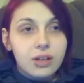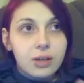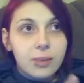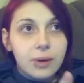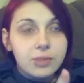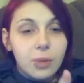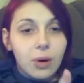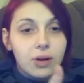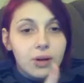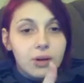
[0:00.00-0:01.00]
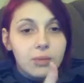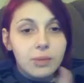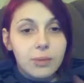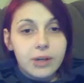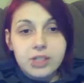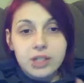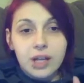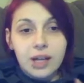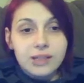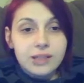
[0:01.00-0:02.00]
the postpartum depression
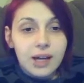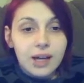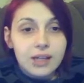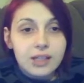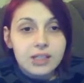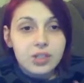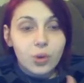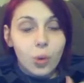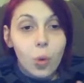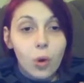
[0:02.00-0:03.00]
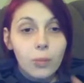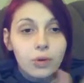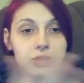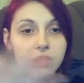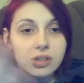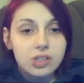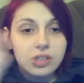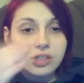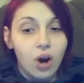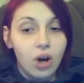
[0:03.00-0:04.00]
and anxiety, is your hormones are
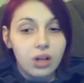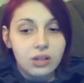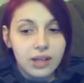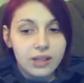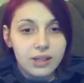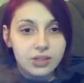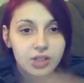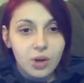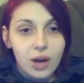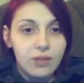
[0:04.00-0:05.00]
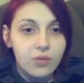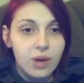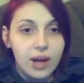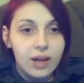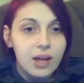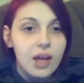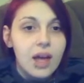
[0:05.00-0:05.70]
just gone. Like, they're so out of whack.